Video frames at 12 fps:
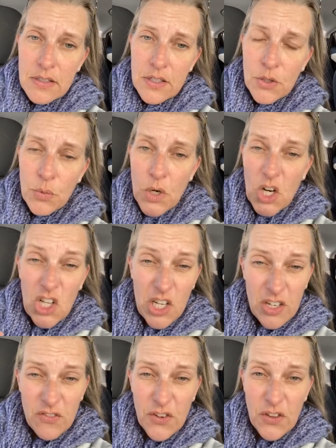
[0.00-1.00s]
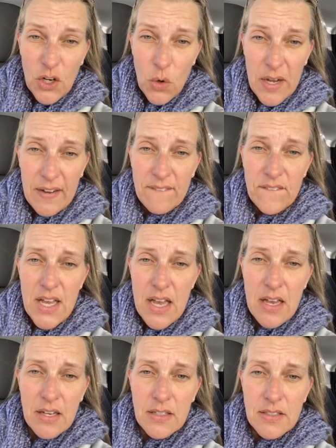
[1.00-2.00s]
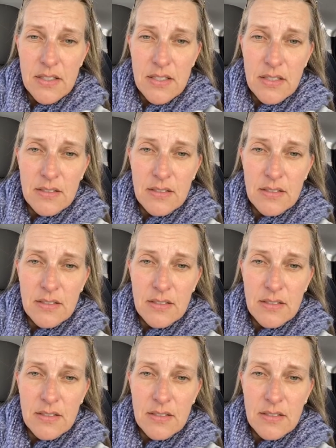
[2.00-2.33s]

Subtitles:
You weren't looking for the quick fix.